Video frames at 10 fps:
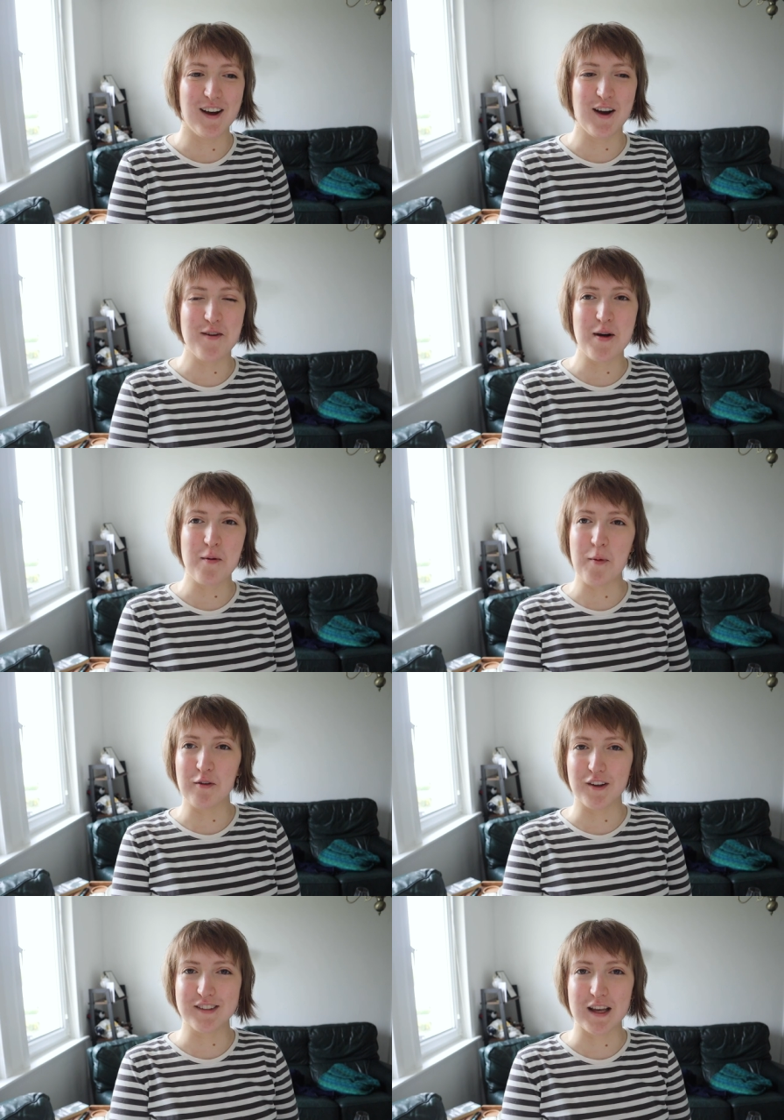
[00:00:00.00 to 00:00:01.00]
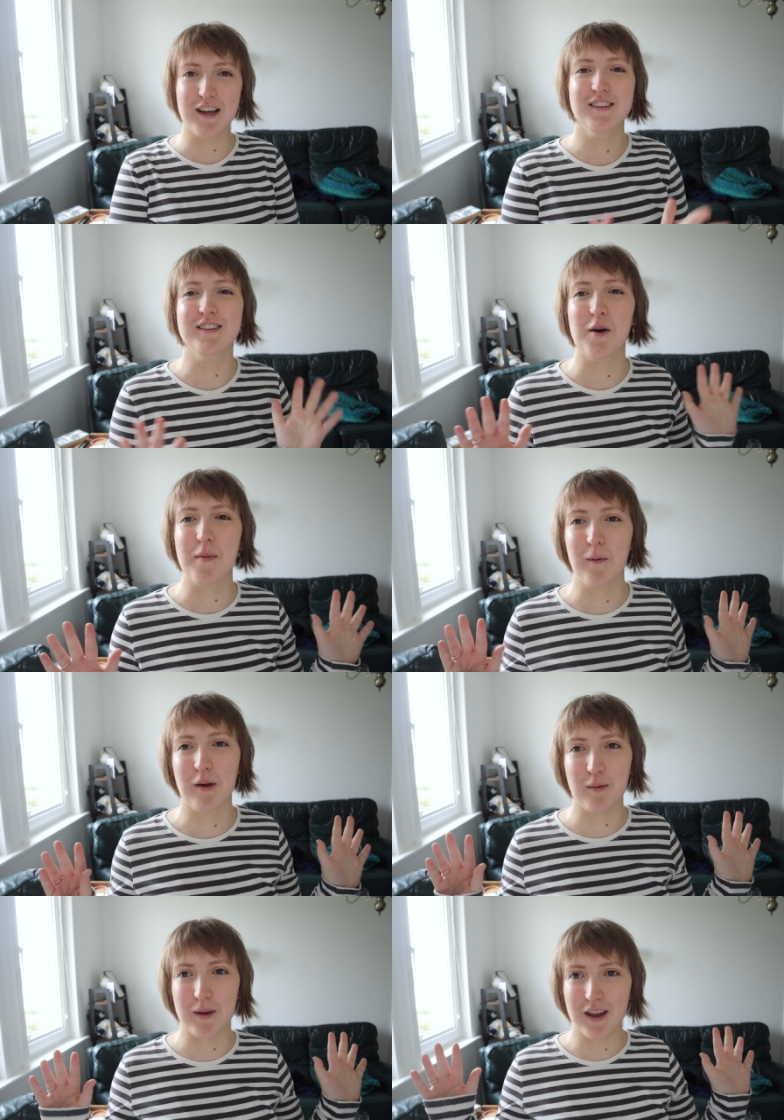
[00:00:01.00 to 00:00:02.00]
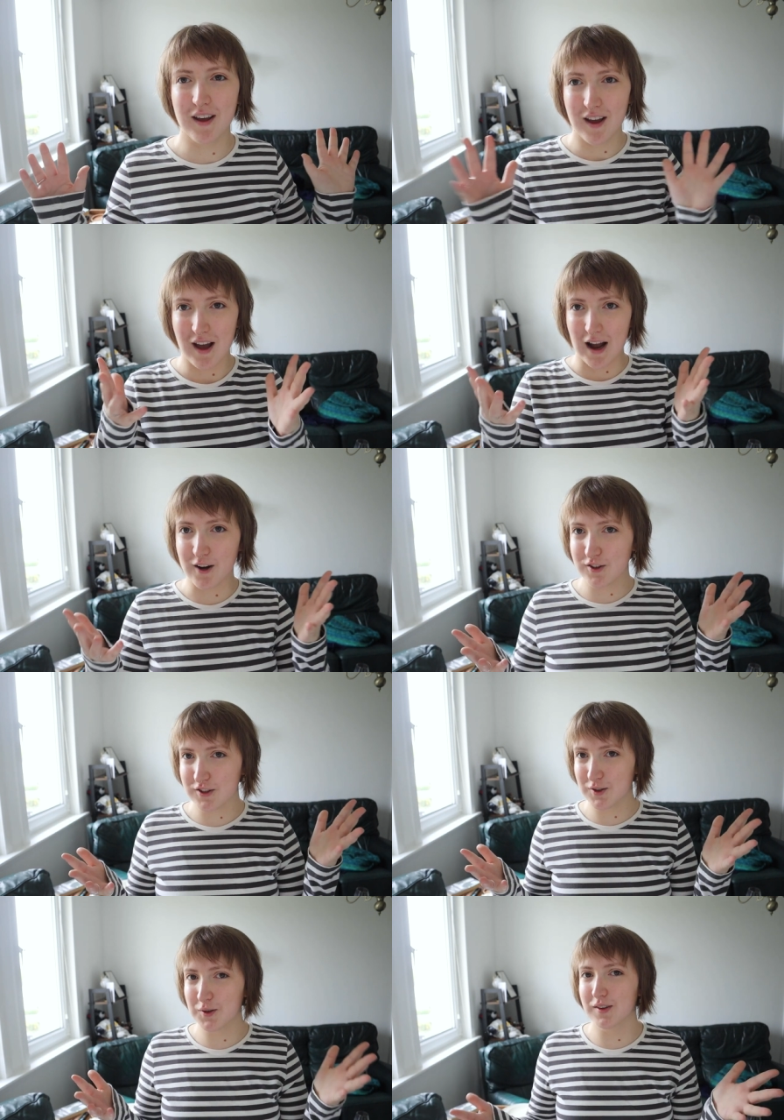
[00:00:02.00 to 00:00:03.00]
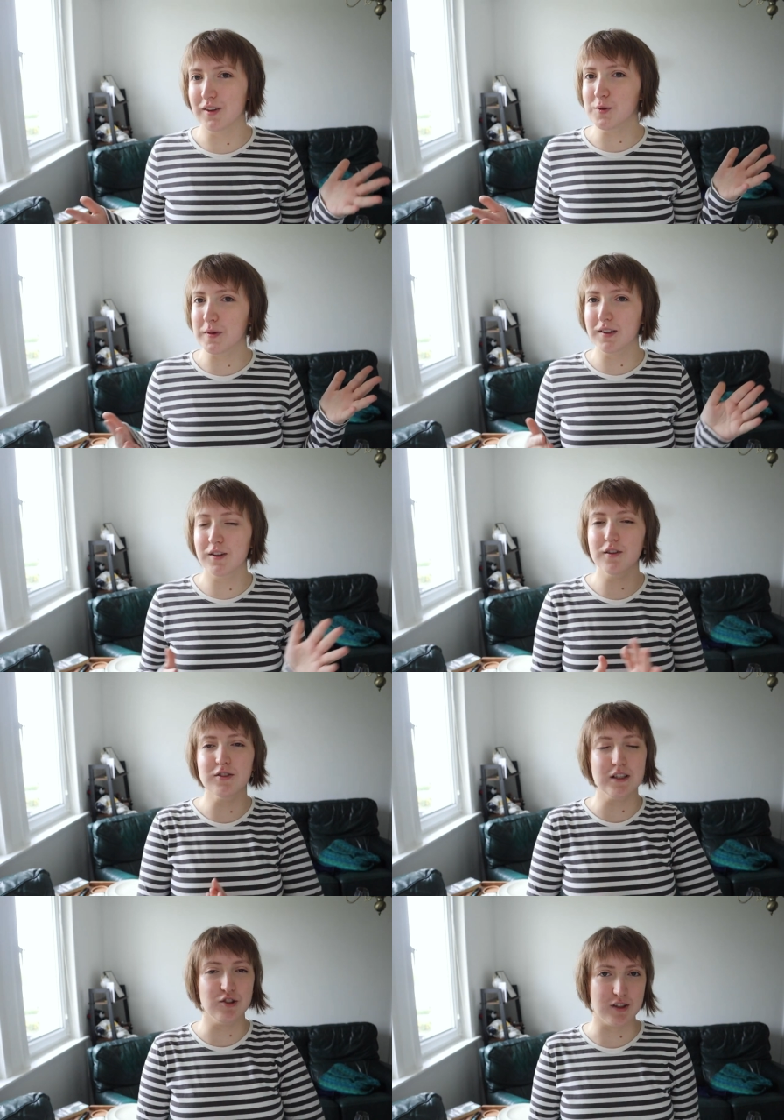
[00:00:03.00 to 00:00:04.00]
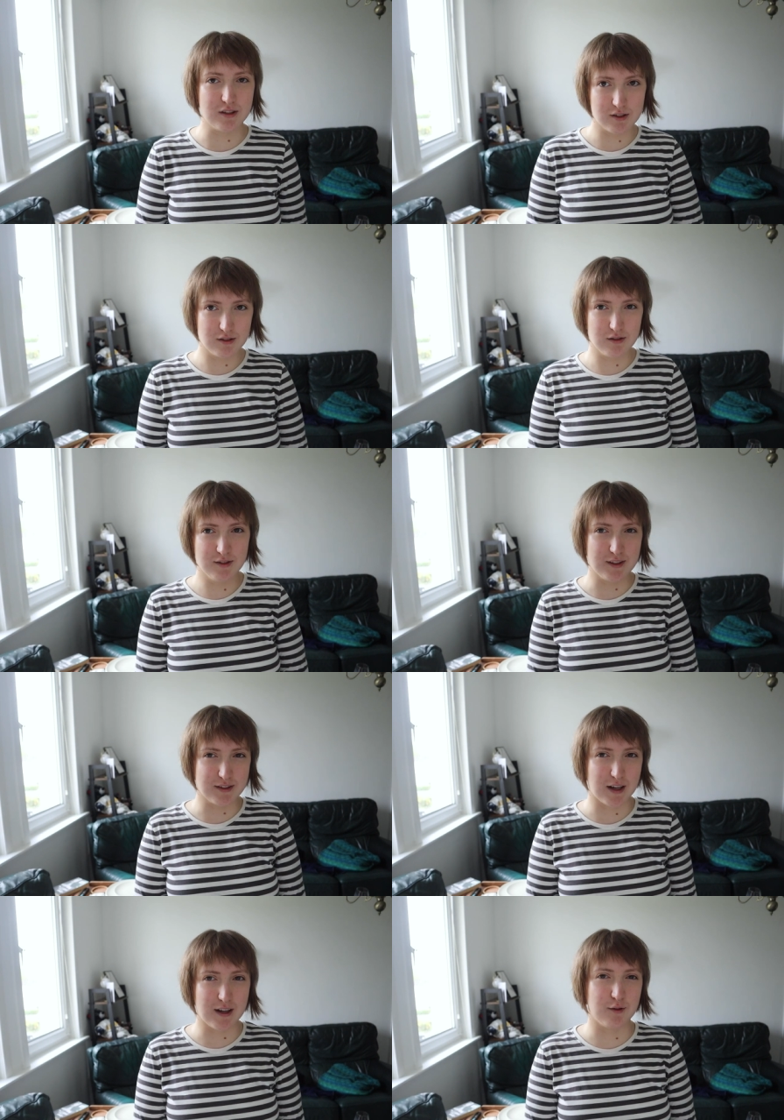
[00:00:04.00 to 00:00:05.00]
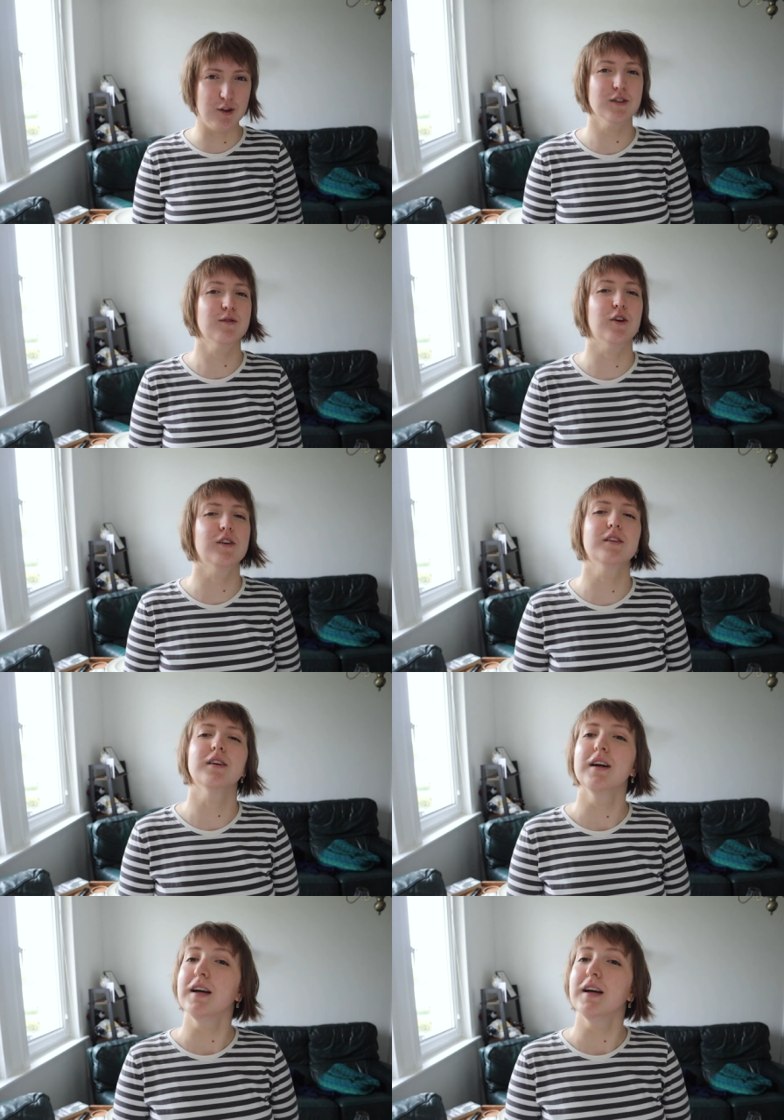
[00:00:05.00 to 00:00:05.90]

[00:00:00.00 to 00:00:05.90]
um, I'm a bit rusty, so bear with me. I also, there's been a lot of changes since I have last vlogged.